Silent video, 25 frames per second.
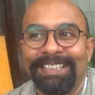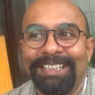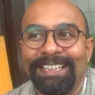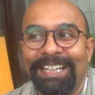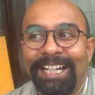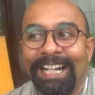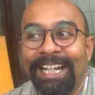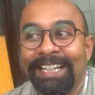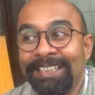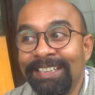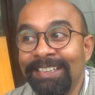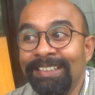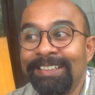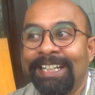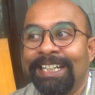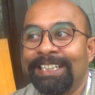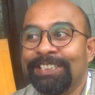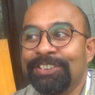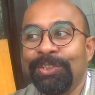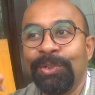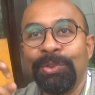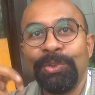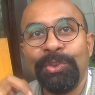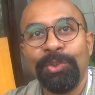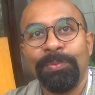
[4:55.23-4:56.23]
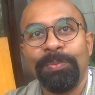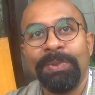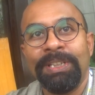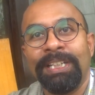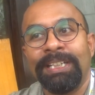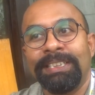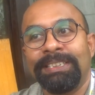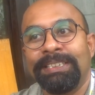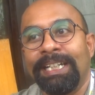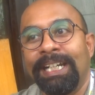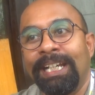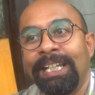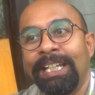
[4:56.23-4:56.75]
I think that's going to be the
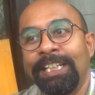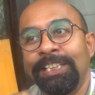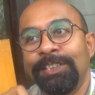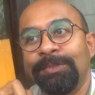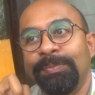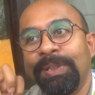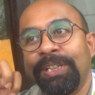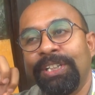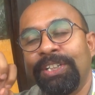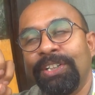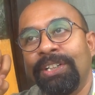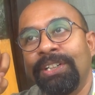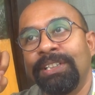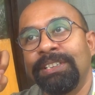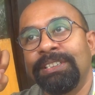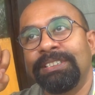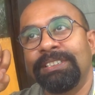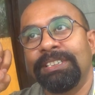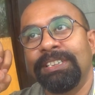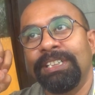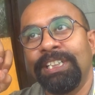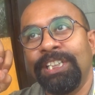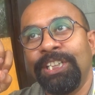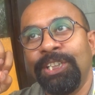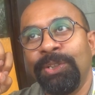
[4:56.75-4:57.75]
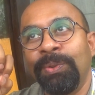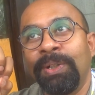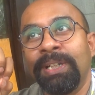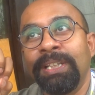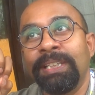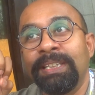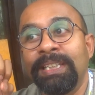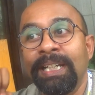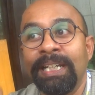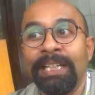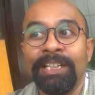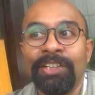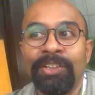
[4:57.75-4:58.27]
challenge, because you are
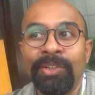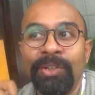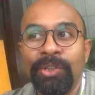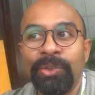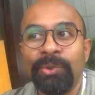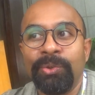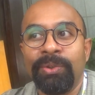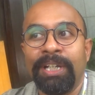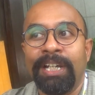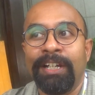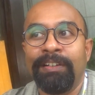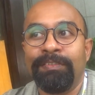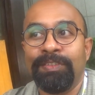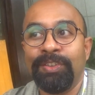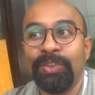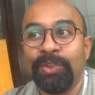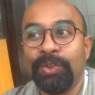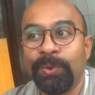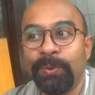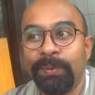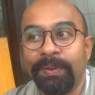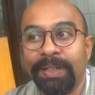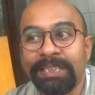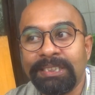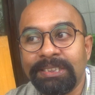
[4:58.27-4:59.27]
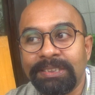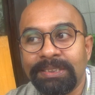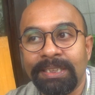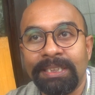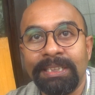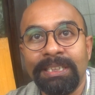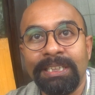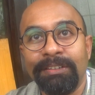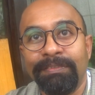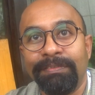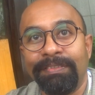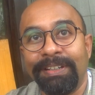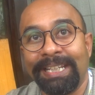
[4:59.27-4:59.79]
then going to have to
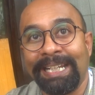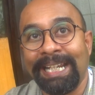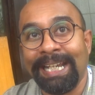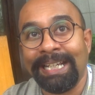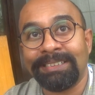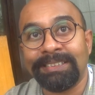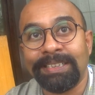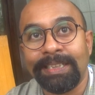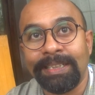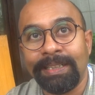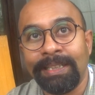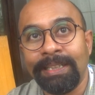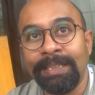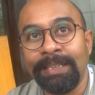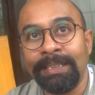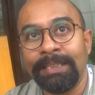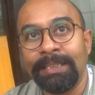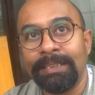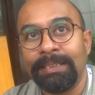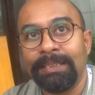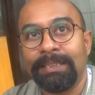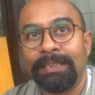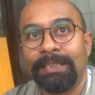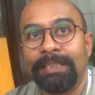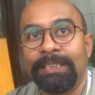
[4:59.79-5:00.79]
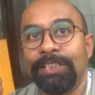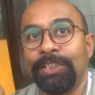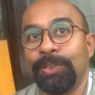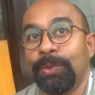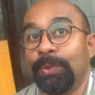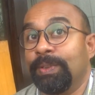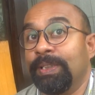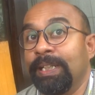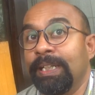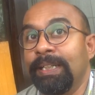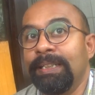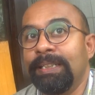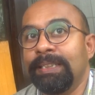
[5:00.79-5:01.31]
question the veracity and the
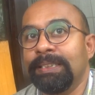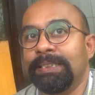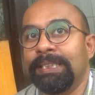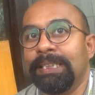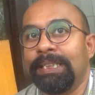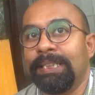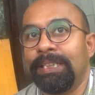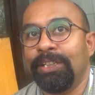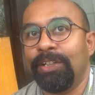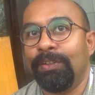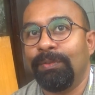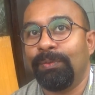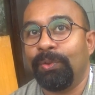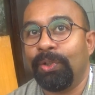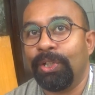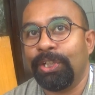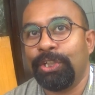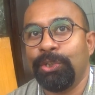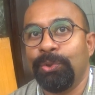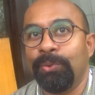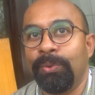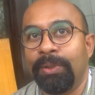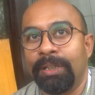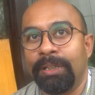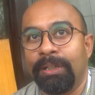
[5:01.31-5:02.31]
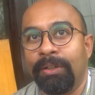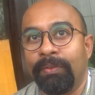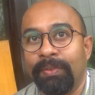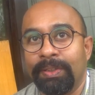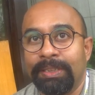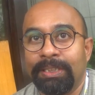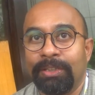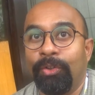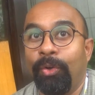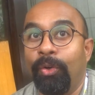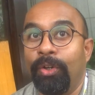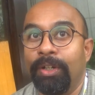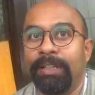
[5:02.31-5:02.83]
authenticity of what you are, what
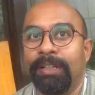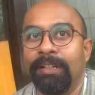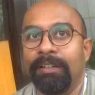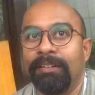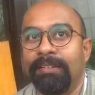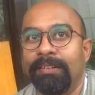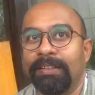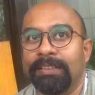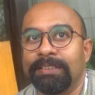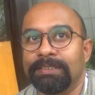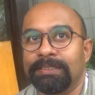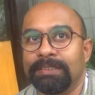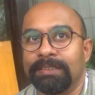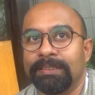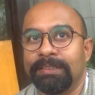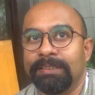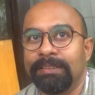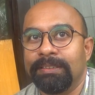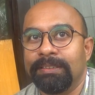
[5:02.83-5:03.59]
the content is.